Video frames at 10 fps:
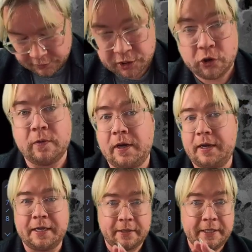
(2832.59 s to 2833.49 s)
So
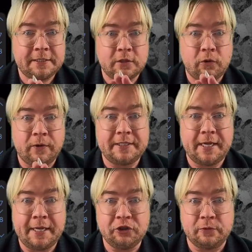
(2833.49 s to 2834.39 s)
at least according
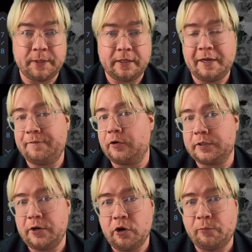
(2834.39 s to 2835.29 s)
to entropy, if
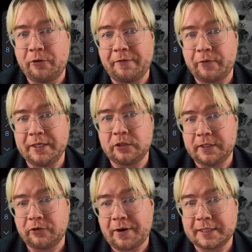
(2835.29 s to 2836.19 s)
there's no
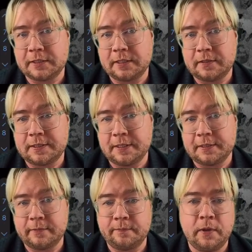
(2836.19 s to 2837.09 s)
preferential interactions in the
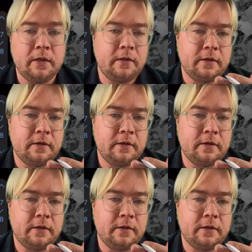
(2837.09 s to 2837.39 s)
system,